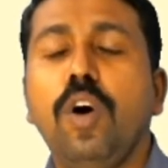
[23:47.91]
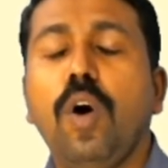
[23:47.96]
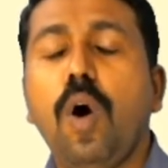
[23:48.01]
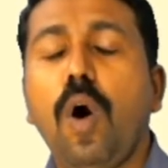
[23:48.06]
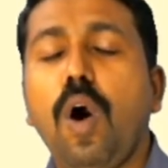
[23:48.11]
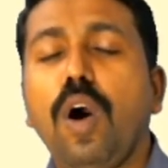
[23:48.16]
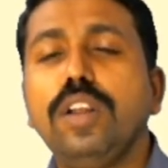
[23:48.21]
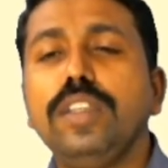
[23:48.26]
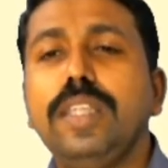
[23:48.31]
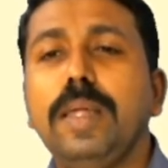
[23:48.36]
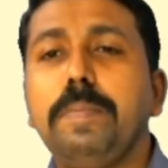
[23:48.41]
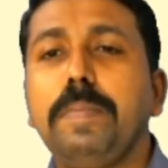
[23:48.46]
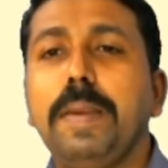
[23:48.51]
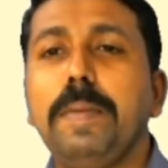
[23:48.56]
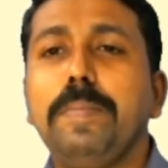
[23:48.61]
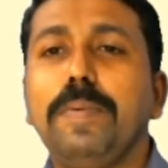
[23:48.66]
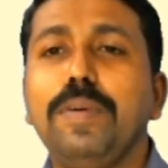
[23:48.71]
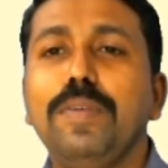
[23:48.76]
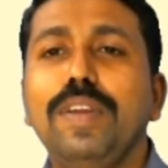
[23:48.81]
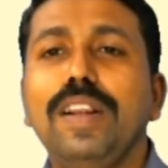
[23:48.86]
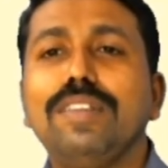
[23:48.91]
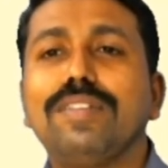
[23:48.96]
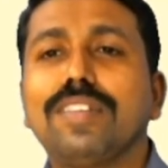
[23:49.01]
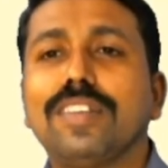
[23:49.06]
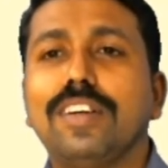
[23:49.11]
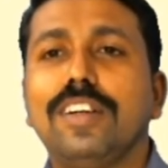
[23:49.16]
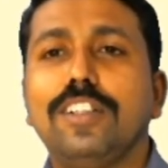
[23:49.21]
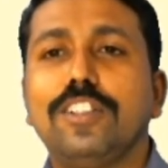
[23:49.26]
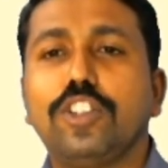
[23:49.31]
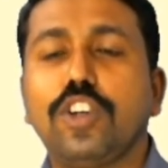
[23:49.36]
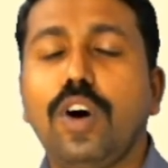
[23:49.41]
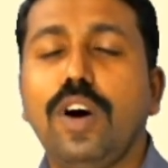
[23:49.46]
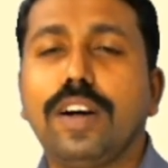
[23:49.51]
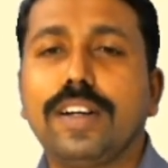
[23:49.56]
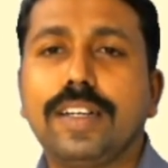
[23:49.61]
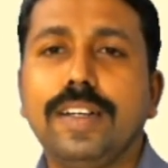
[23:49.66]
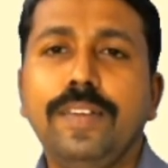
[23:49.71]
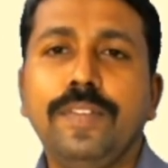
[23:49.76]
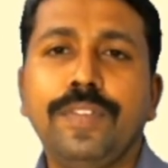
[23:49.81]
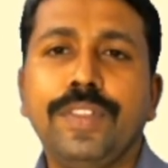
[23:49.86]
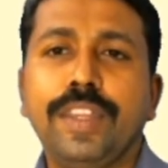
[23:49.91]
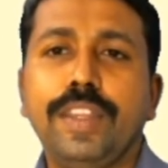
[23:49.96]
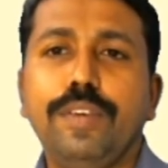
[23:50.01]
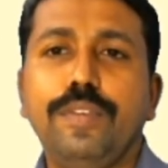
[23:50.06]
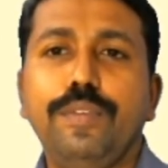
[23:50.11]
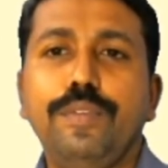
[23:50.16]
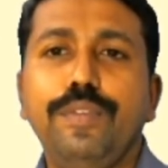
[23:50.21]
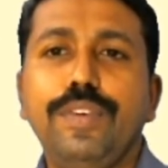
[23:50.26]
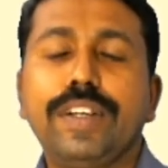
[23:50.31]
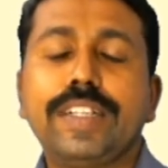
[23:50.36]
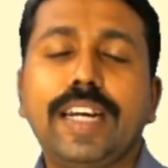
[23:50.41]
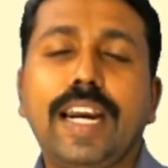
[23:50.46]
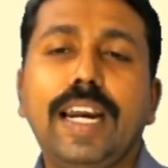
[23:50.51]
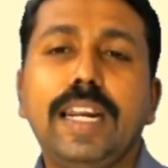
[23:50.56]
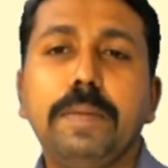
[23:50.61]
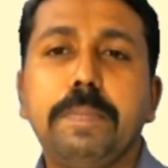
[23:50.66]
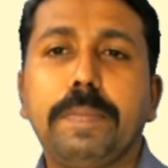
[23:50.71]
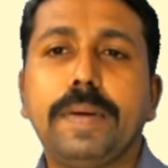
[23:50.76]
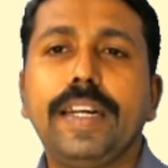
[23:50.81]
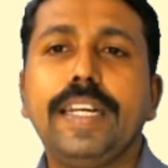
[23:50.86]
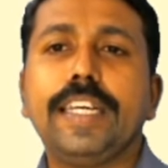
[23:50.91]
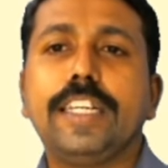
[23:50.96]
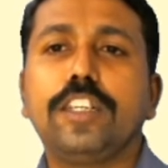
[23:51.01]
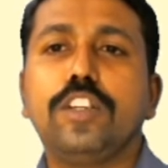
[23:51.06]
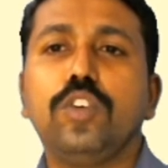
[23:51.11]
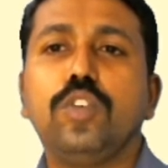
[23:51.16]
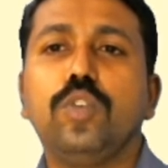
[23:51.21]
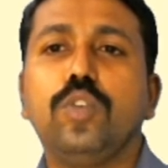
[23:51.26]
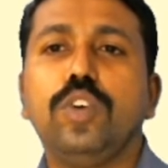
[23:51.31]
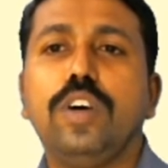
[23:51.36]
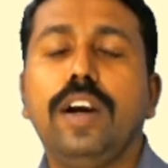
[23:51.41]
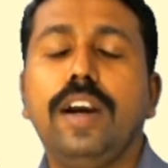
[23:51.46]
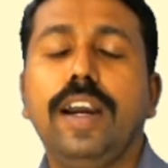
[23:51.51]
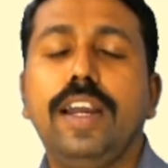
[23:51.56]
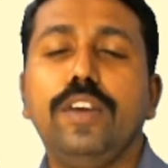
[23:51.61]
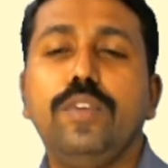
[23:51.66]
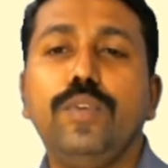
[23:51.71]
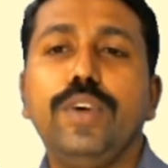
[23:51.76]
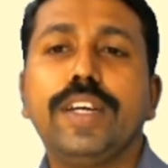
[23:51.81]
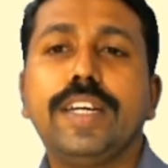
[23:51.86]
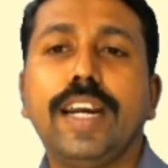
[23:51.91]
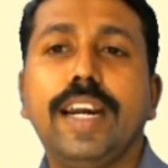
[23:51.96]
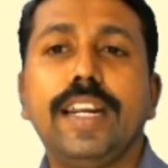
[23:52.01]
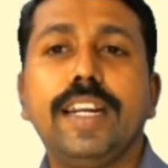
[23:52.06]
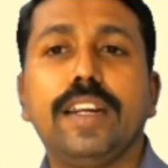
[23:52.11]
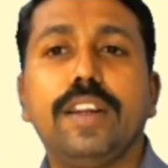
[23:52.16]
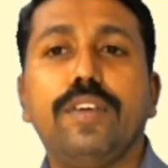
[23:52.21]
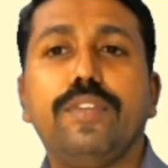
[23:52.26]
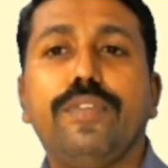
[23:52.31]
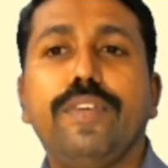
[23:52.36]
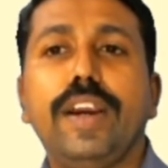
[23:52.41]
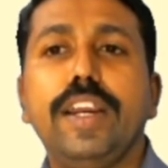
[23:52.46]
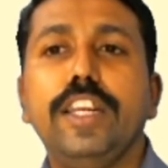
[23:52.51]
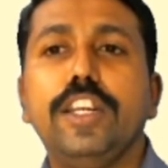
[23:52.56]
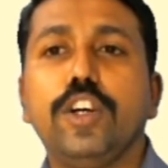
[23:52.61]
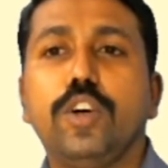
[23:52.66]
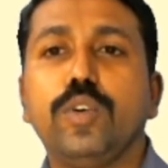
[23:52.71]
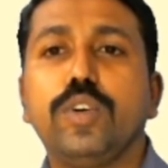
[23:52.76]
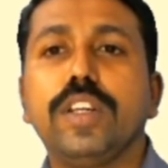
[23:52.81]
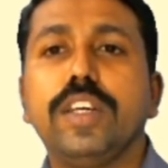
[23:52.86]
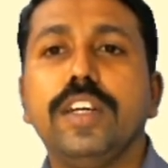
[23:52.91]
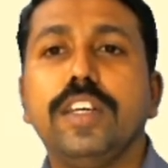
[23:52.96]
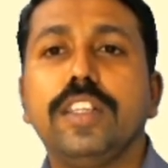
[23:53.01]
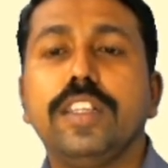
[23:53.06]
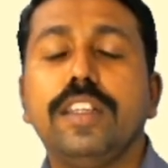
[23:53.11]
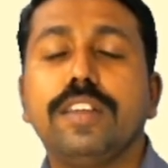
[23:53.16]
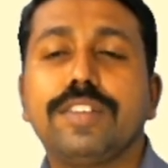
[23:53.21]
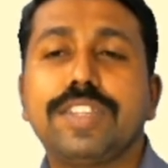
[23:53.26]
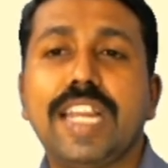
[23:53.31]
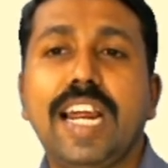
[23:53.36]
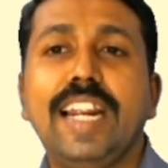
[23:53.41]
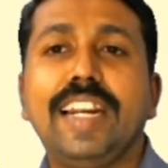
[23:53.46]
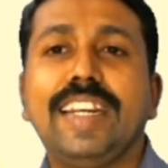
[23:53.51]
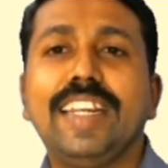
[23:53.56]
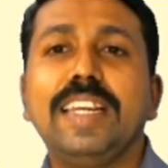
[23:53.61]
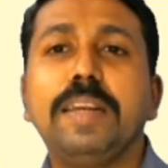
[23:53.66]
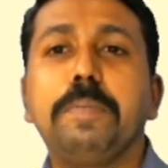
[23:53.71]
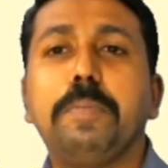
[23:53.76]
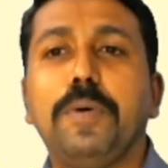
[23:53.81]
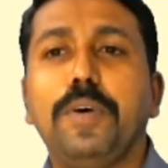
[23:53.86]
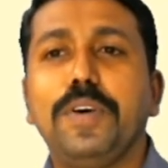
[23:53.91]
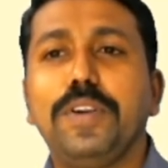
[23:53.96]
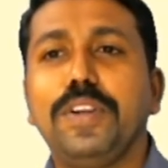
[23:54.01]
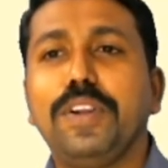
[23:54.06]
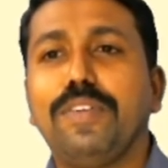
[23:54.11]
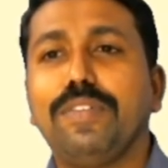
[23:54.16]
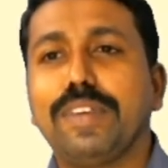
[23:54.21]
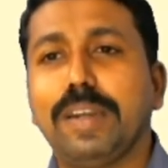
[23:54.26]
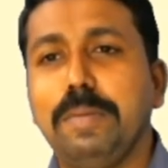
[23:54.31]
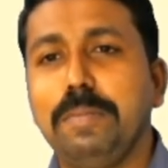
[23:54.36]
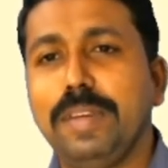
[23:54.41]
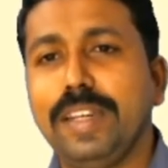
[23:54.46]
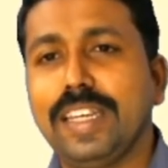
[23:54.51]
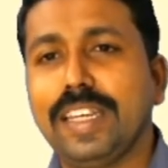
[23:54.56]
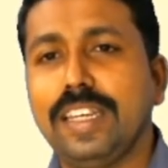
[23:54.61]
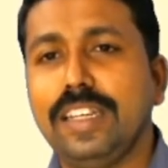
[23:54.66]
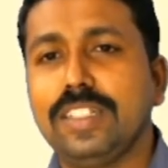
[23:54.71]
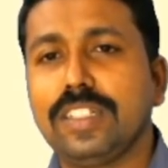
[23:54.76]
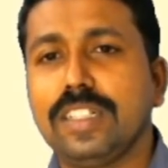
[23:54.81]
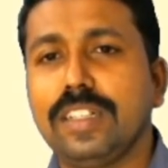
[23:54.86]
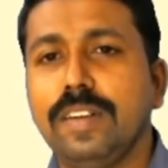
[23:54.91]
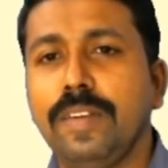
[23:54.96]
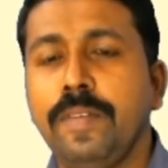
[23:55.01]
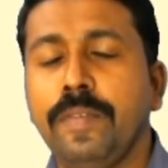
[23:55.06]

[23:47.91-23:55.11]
All the people will talk. We can't predict and we can't find out the starting point of communication.